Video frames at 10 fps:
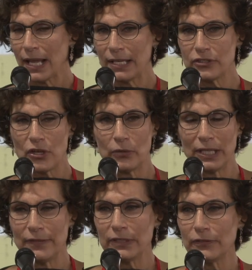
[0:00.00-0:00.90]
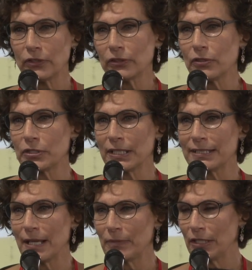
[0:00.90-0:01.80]
And so even if you're using
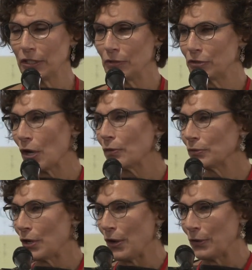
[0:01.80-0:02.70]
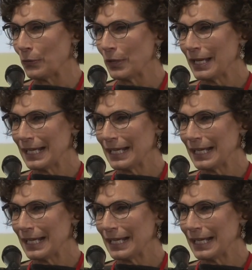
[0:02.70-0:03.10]
something you don't know